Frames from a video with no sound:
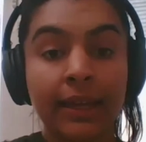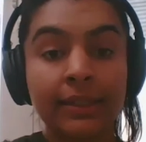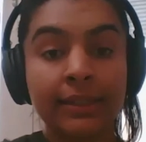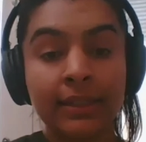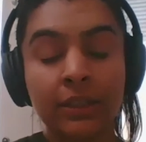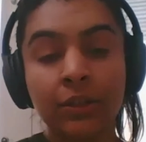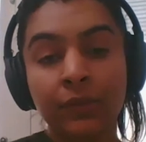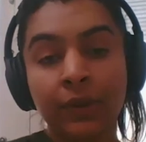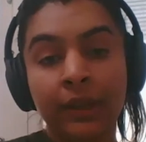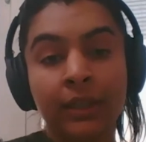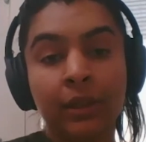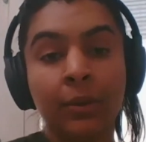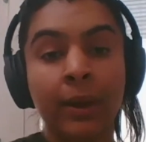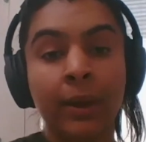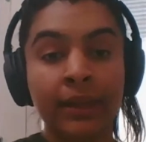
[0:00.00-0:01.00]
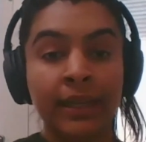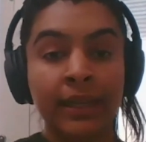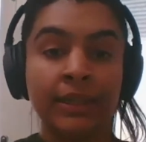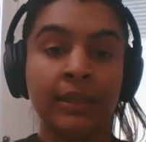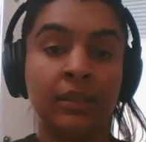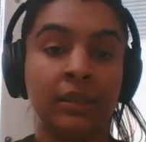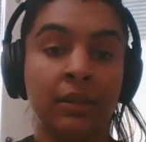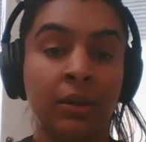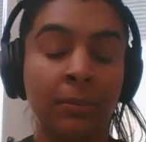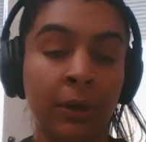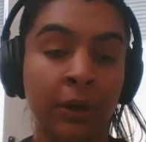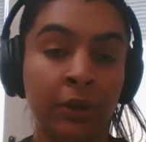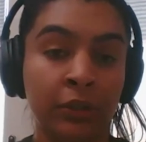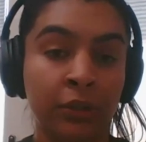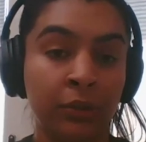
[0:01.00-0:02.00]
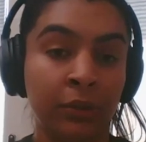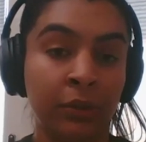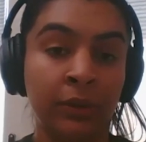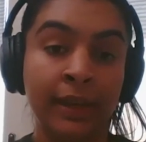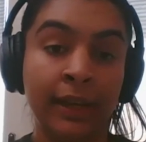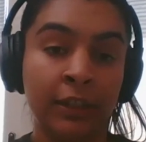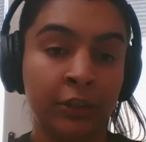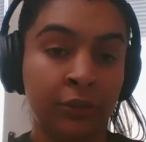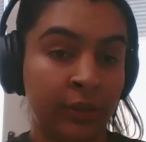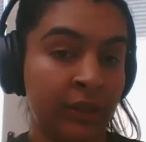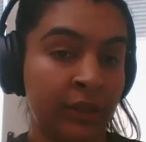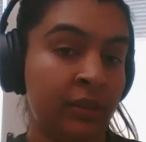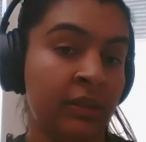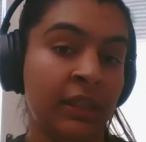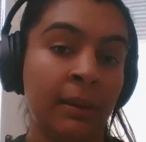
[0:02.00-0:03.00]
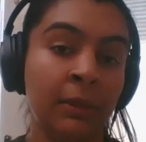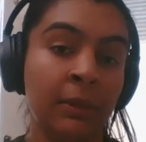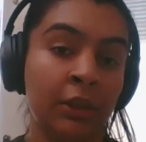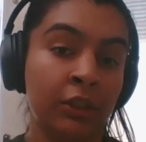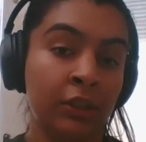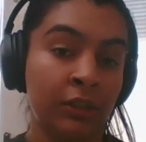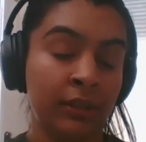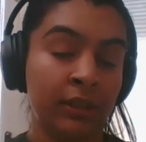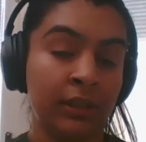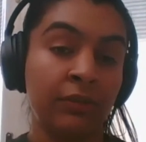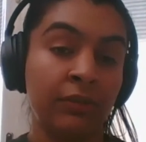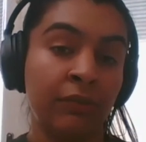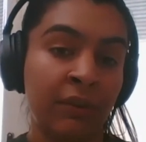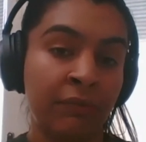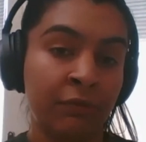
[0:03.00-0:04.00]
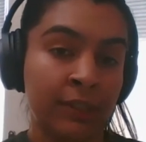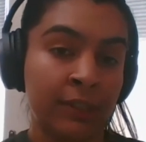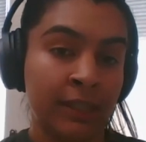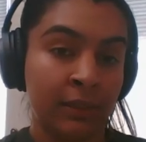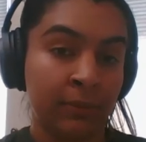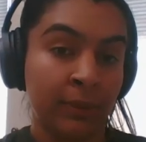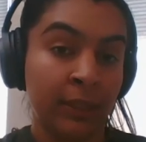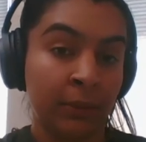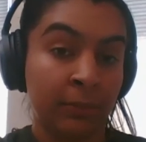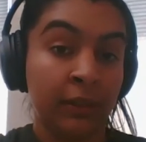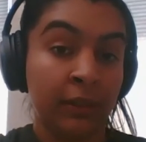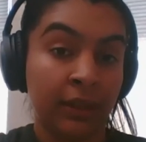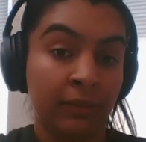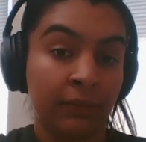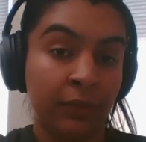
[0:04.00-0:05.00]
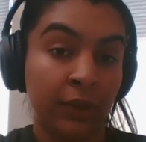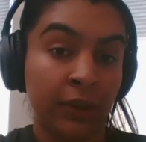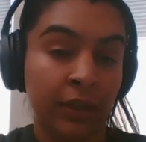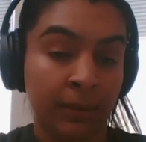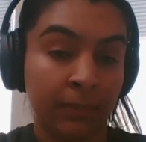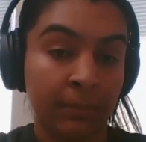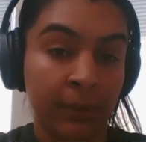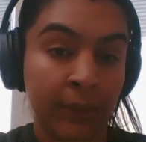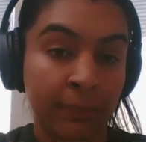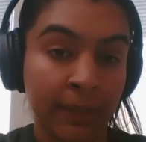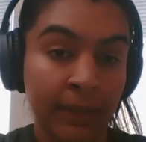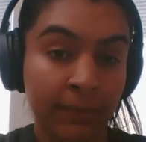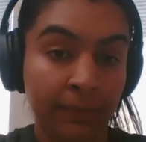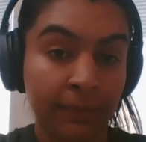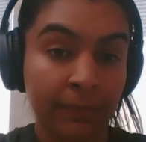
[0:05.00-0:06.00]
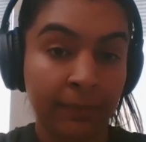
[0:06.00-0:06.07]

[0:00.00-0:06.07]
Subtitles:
And did you find it quite easy to approach your lecturers and seminar tutors for references when you were looking for employment?